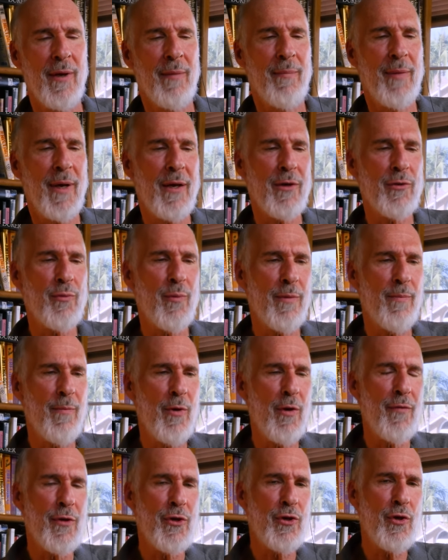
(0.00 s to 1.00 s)
Because with
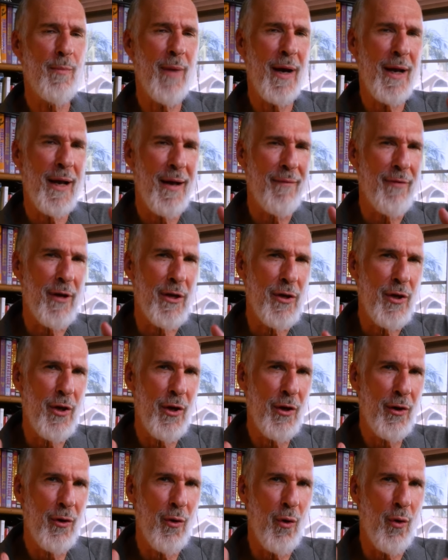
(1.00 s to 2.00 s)
movies, you might have a
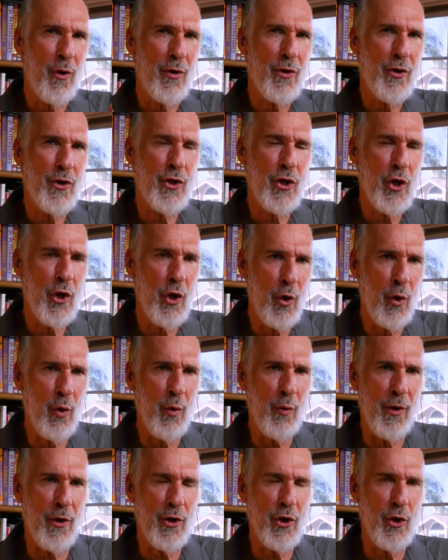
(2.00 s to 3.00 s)
year or
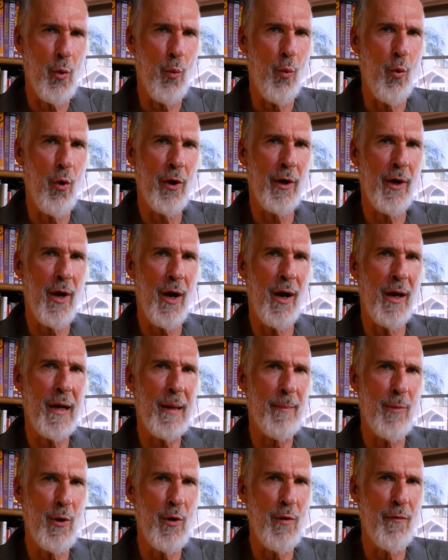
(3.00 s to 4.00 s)
two that you work on a
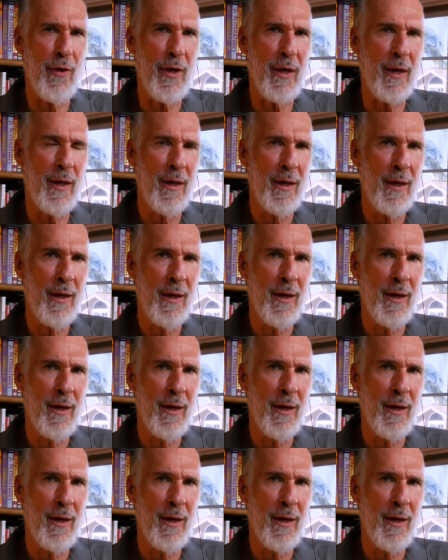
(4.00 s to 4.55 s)
movie